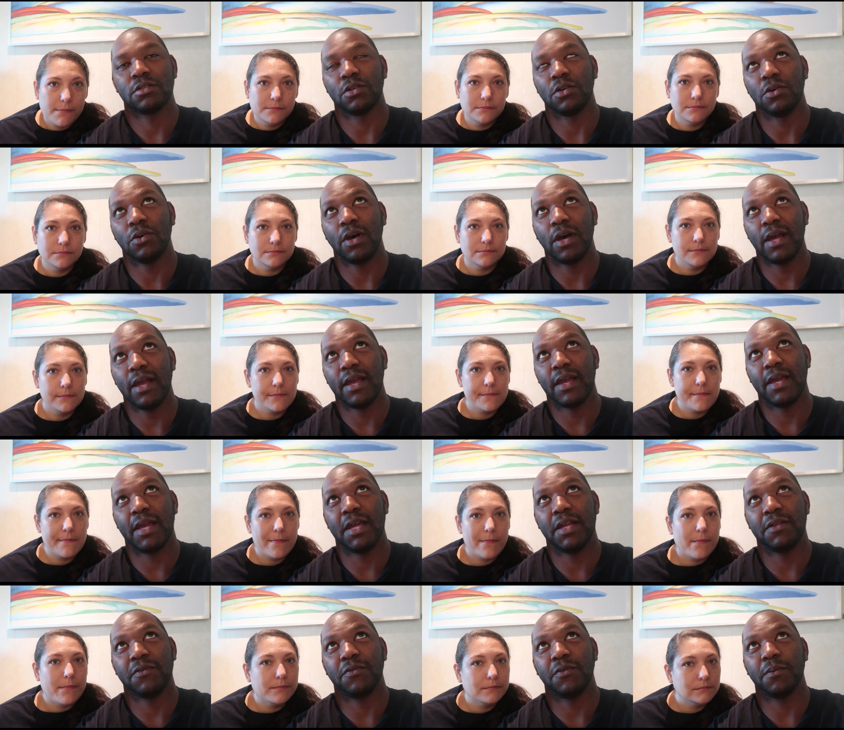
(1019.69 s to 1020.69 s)
Speaker 1: So I
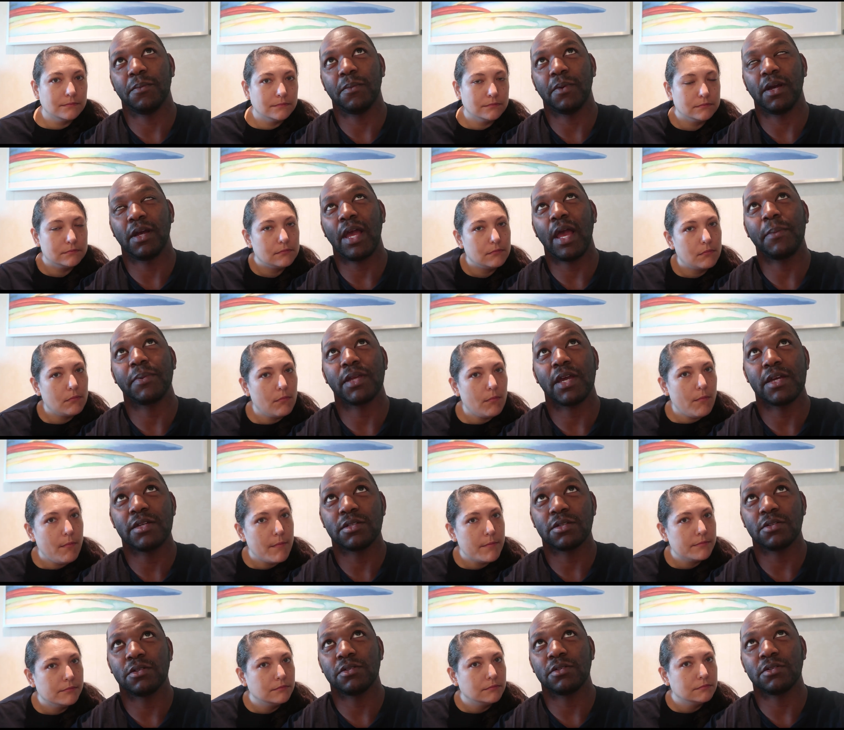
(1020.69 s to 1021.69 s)
had, for my
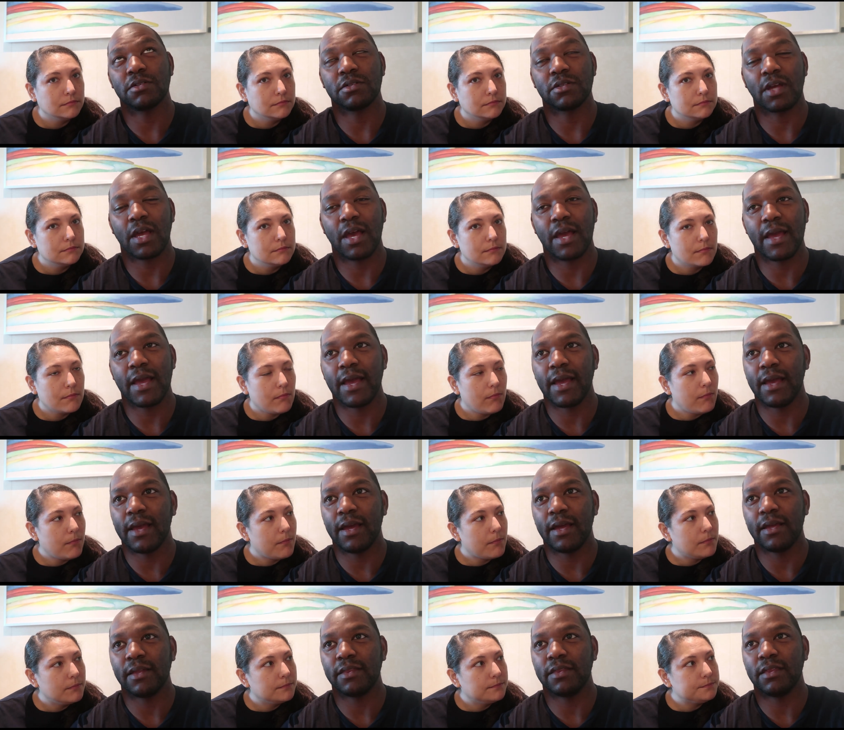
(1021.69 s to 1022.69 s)
appetizer, I
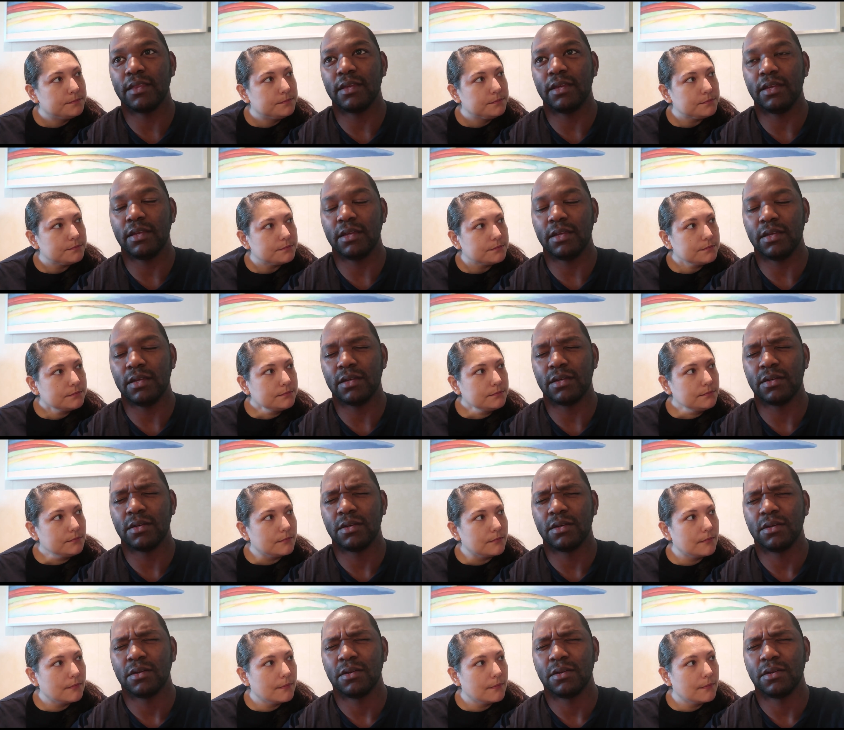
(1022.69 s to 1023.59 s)
had the